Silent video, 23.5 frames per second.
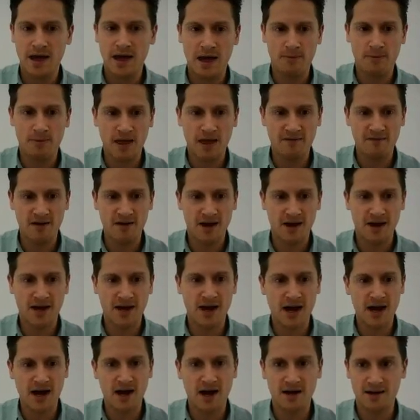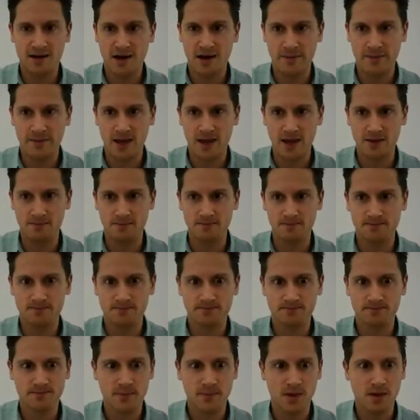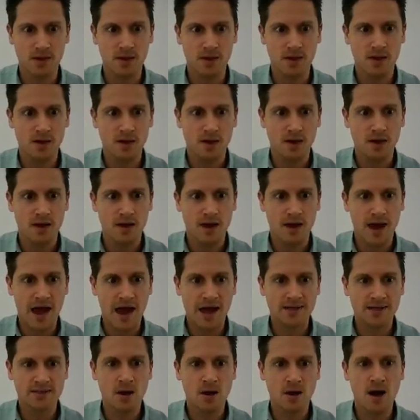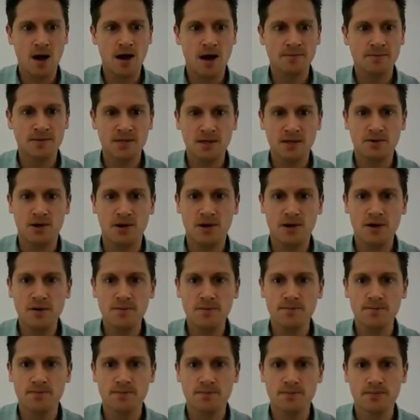and we have our car coming in. At time 0,